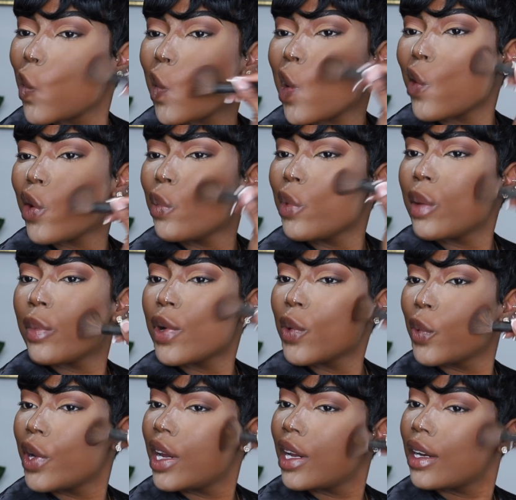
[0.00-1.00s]
I remember
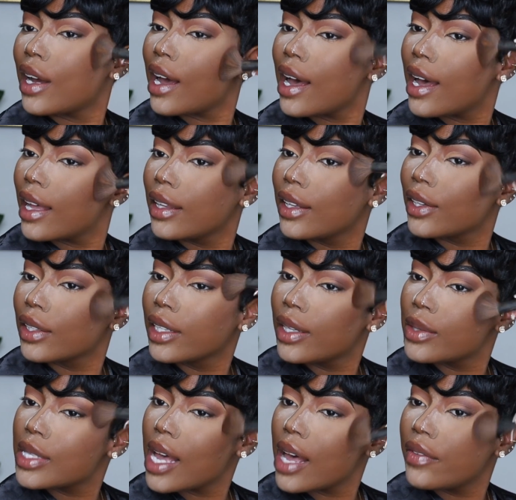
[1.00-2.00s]
when I literally
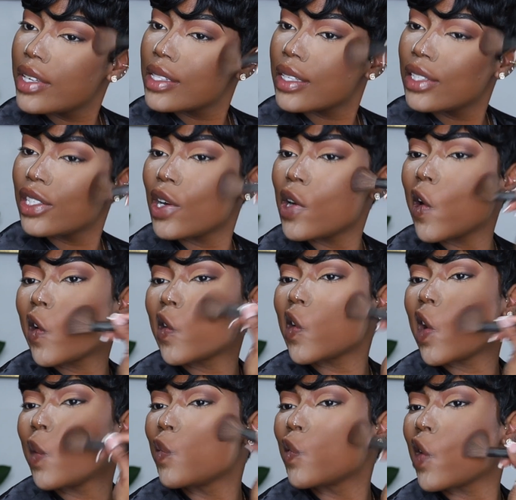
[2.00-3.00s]
was having such a hard
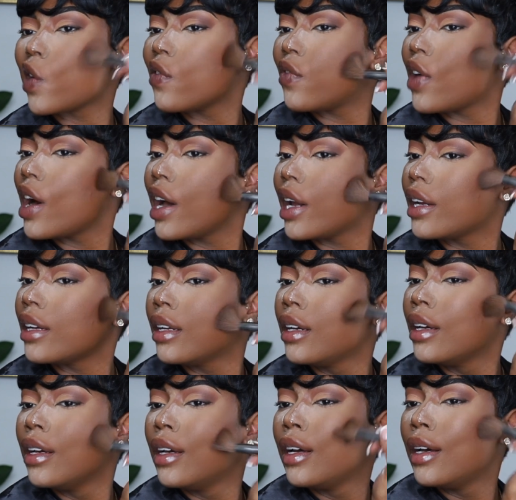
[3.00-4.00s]
time trying to find
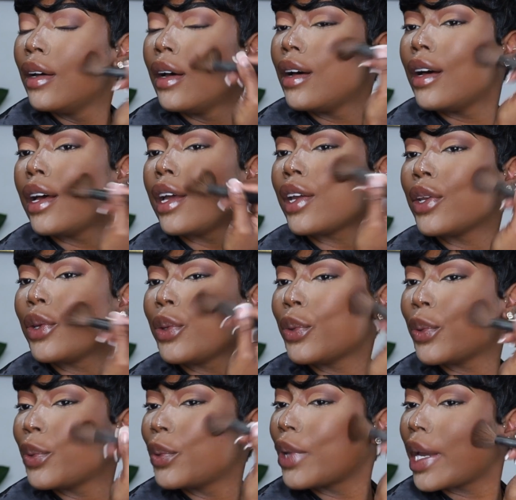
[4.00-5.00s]
a
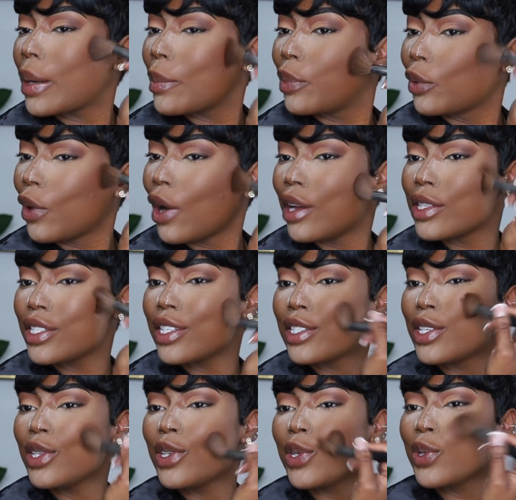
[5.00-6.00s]
new like bronzer
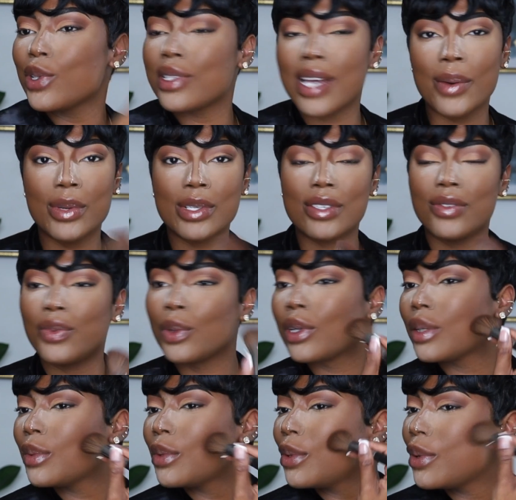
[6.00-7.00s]
to use that was
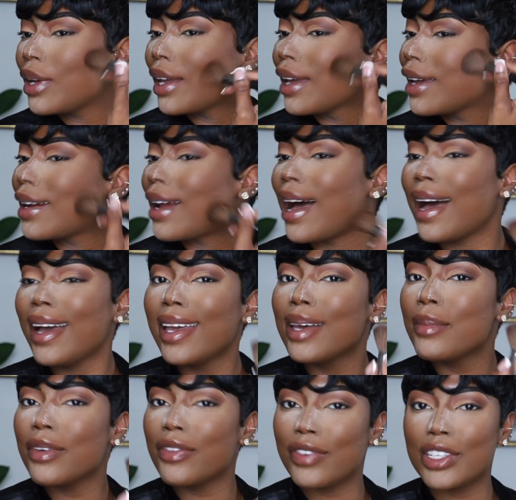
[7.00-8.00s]
affordable, and I
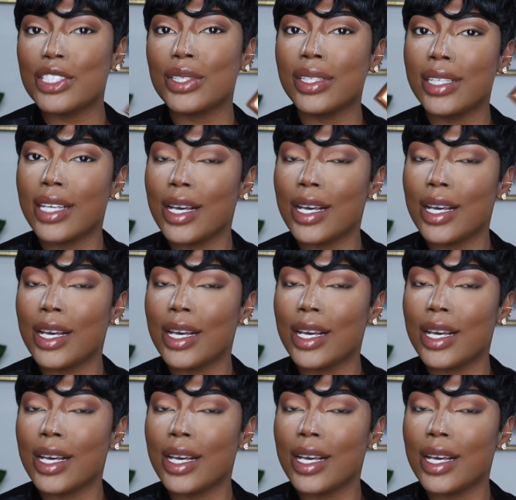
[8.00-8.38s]
am officially